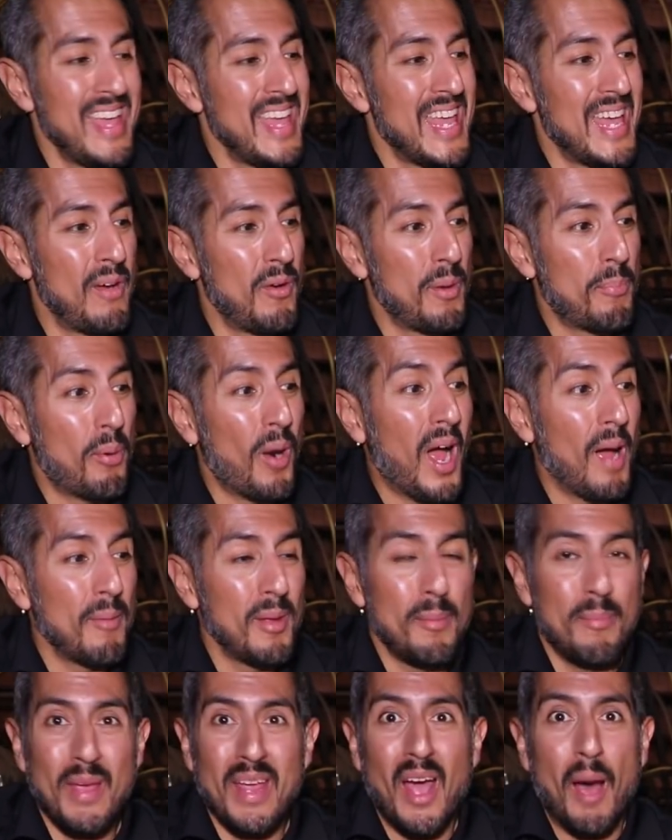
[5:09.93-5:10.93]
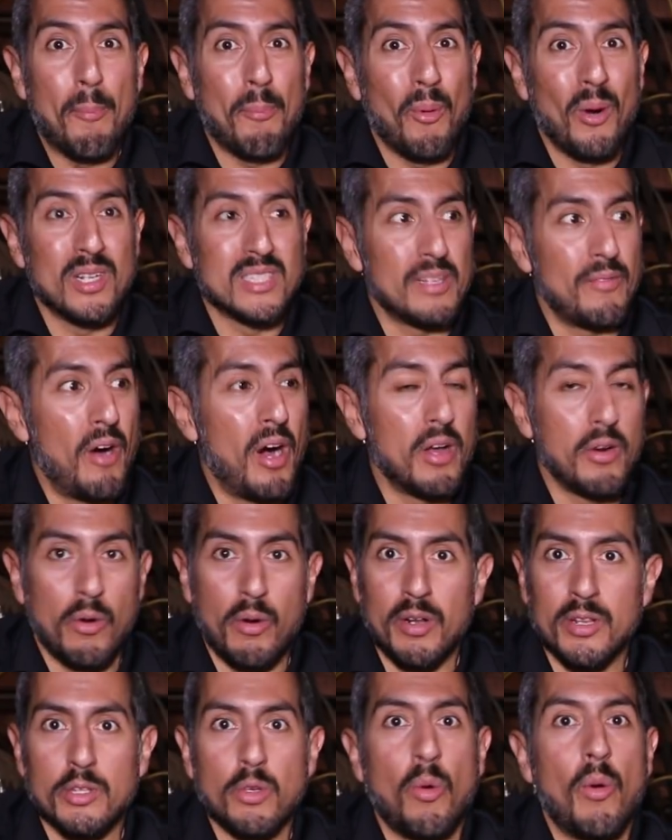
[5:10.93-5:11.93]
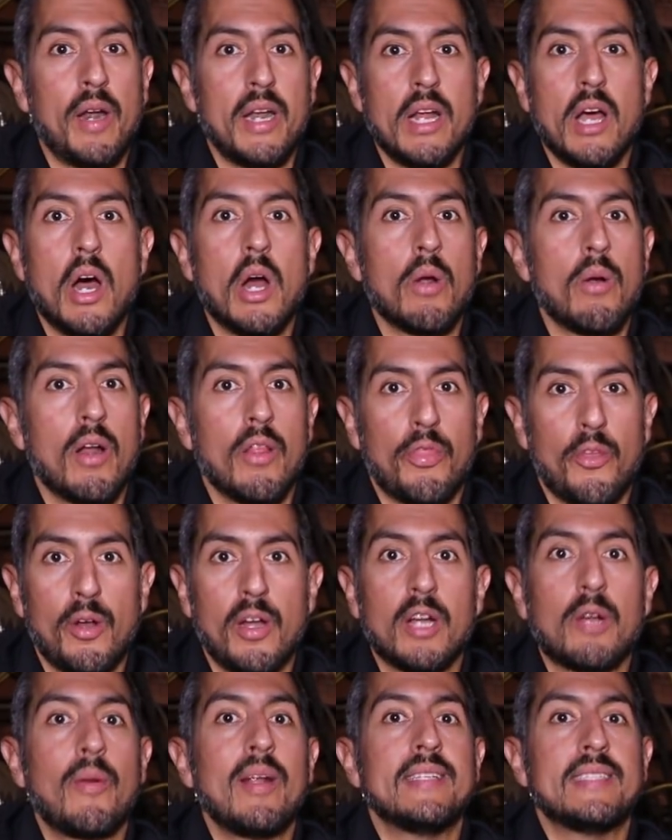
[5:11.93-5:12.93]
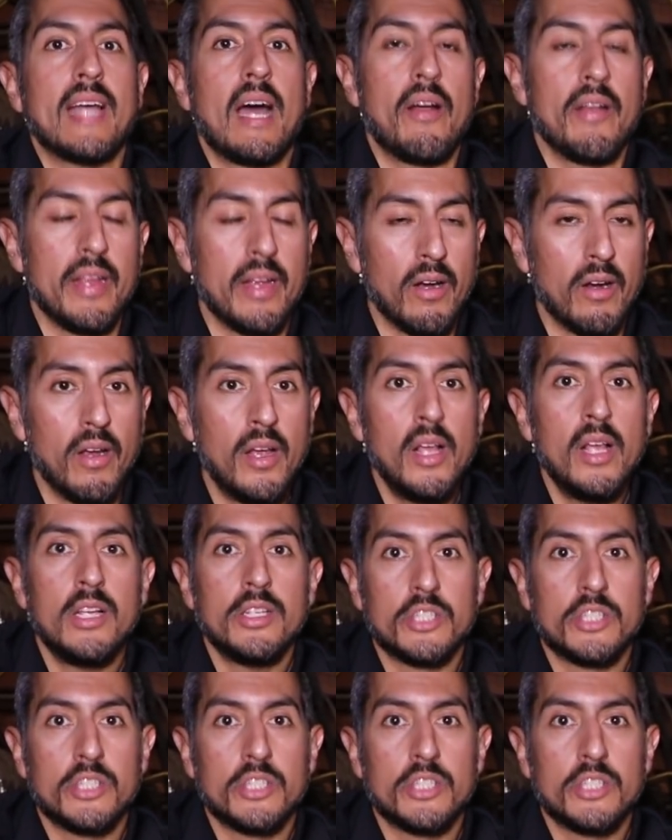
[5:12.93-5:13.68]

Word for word: it would probably be upwards of 120, 130 degrees down here.